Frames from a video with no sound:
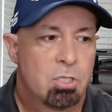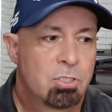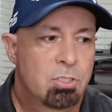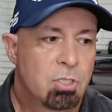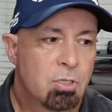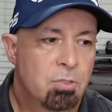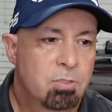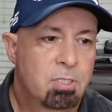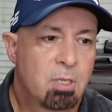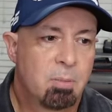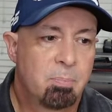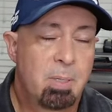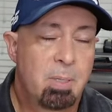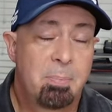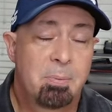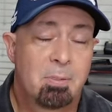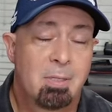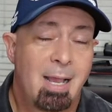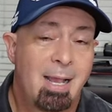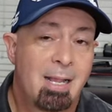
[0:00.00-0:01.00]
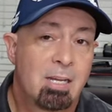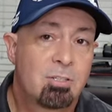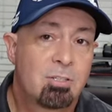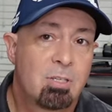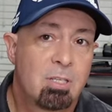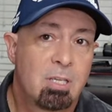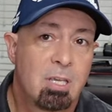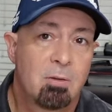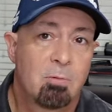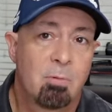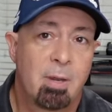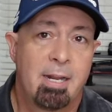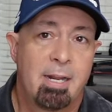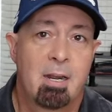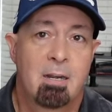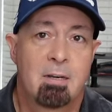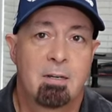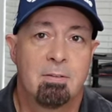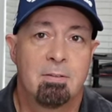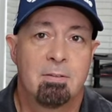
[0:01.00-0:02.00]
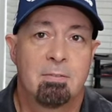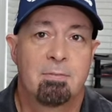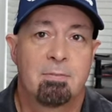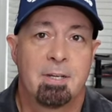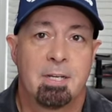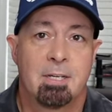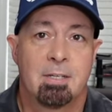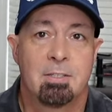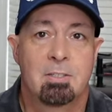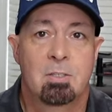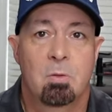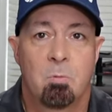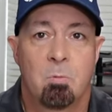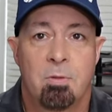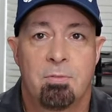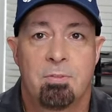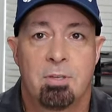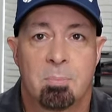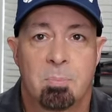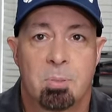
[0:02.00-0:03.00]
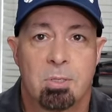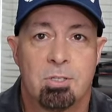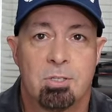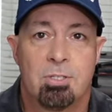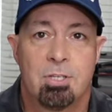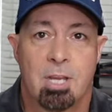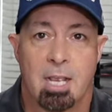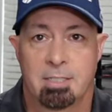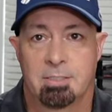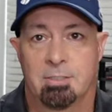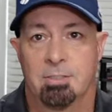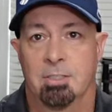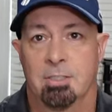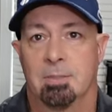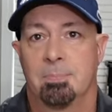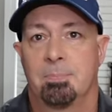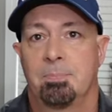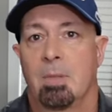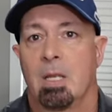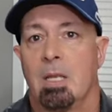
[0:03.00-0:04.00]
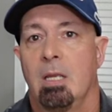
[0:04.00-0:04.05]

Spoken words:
So some people actually get radar interference with their projector.